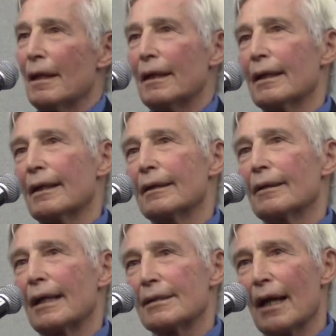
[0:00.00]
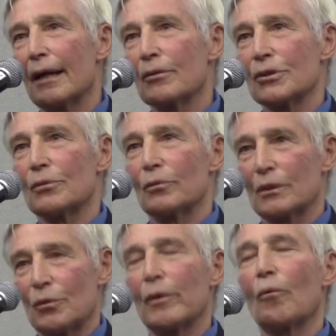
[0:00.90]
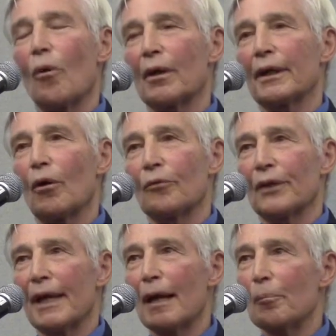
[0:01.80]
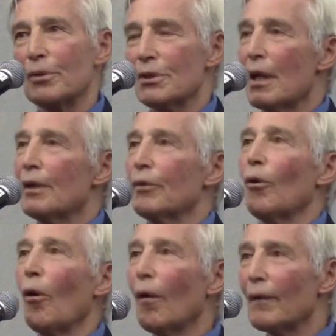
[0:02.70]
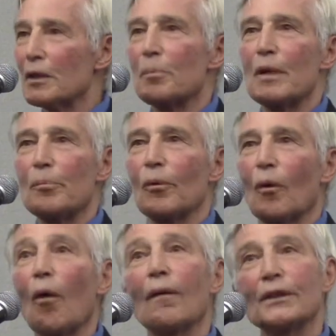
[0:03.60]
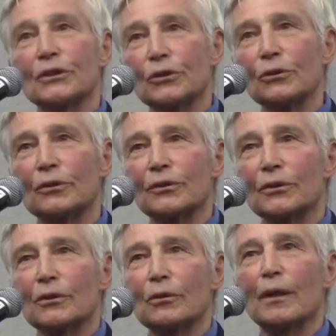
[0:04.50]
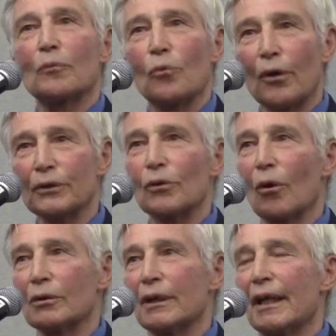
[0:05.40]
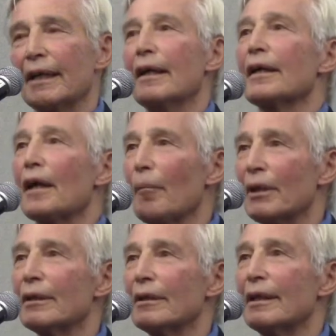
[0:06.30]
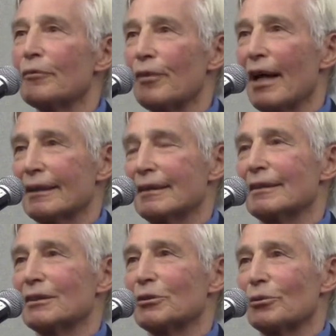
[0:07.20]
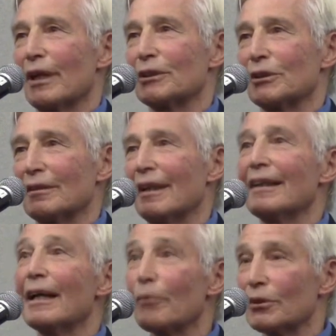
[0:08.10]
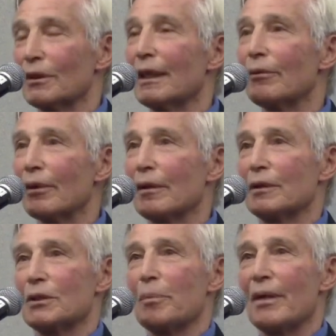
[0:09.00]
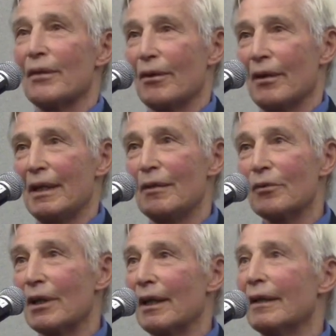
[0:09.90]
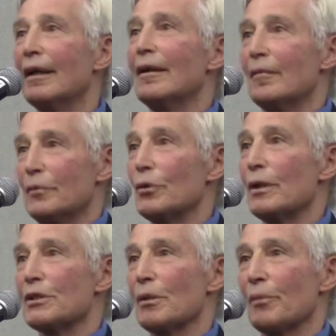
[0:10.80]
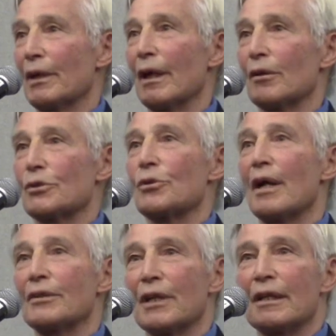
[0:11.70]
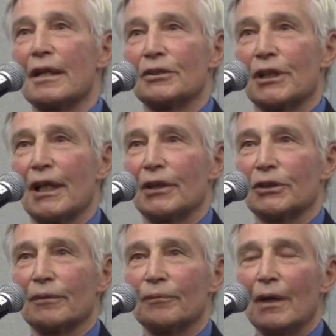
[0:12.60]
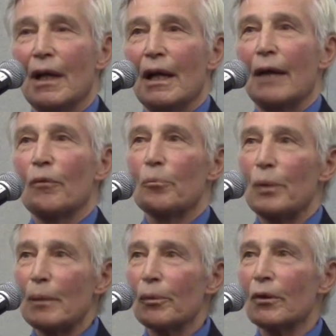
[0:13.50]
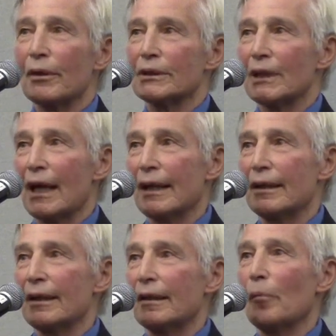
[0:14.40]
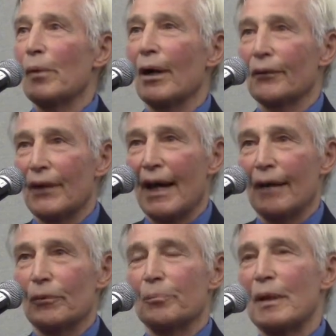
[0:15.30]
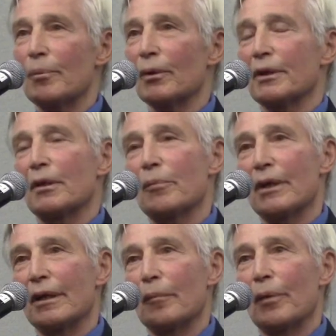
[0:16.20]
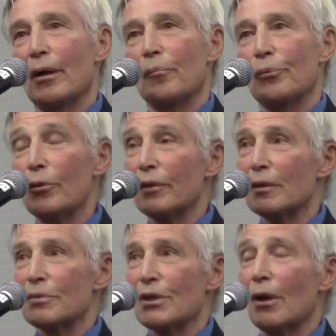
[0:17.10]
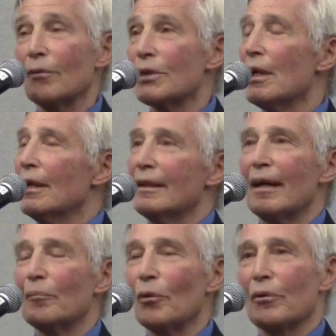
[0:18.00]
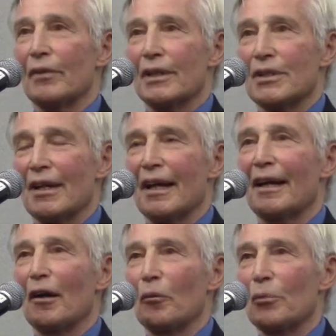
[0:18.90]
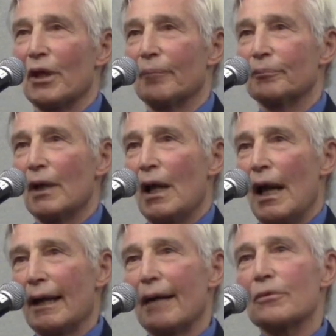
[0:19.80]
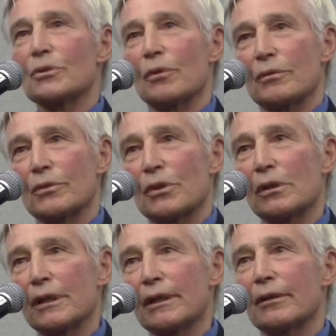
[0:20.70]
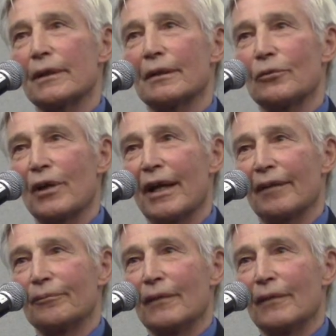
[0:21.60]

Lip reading: And as we were walking off the campus, there were all these people, all these students who had worked all day, coming, in fact, in this direction. And they were going to spend their evening doing something else, trying to get an education. And when people are excited about that, when people are committed about improving themselves, that motivates the heck out of me. And that was what was clear in Ray.